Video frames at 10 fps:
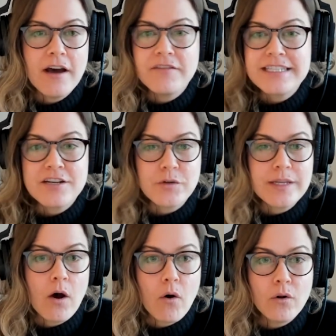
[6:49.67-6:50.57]
of
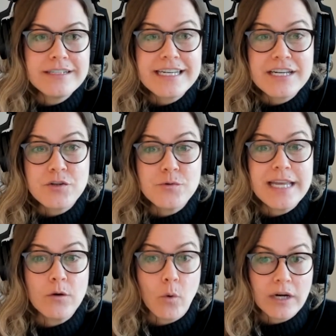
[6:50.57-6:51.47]
essentially all tissues
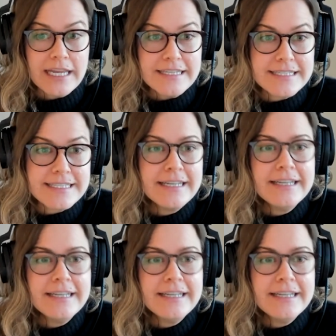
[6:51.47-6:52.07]
and organs.